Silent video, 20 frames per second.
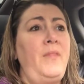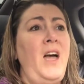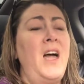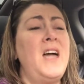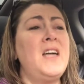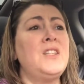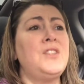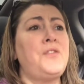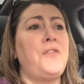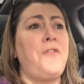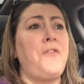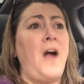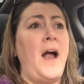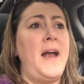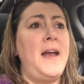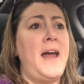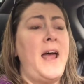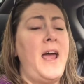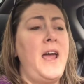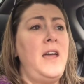It's
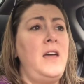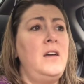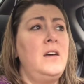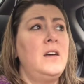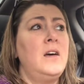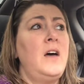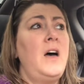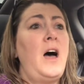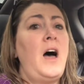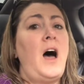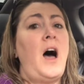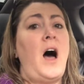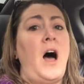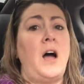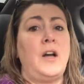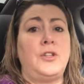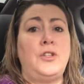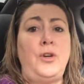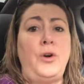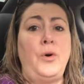Friday,
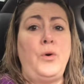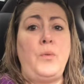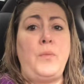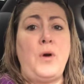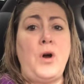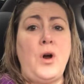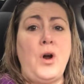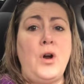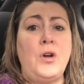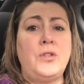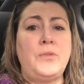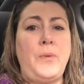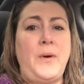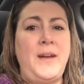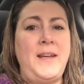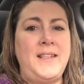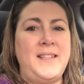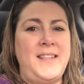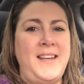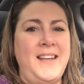October
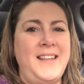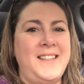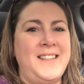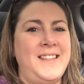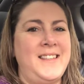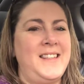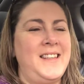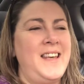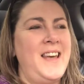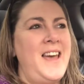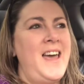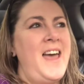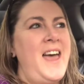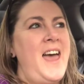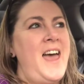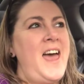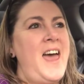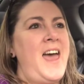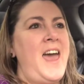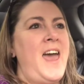
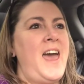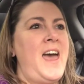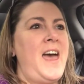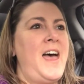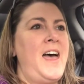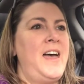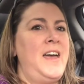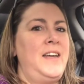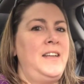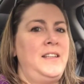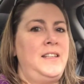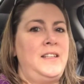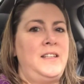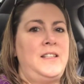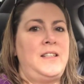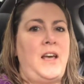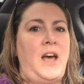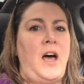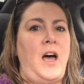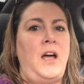26th,
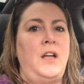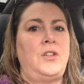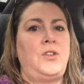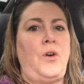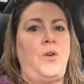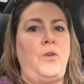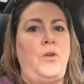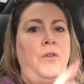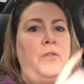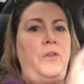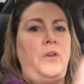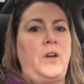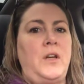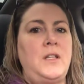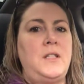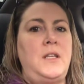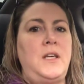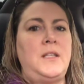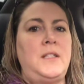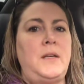and don't know if you can
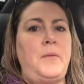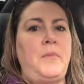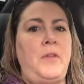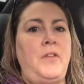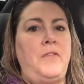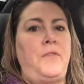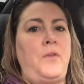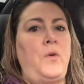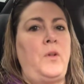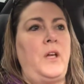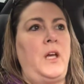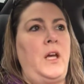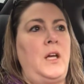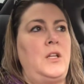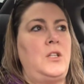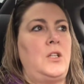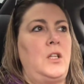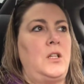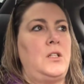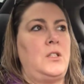see some of the
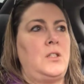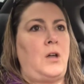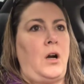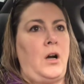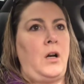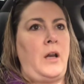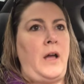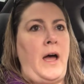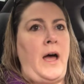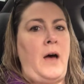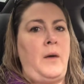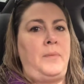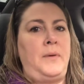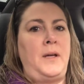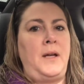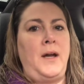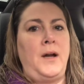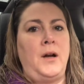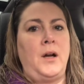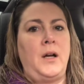foliage that's starting to happen
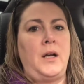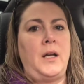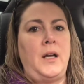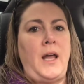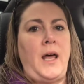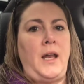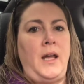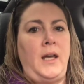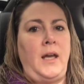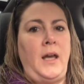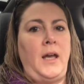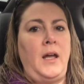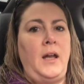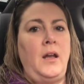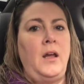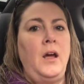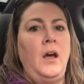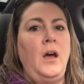here in Connecticut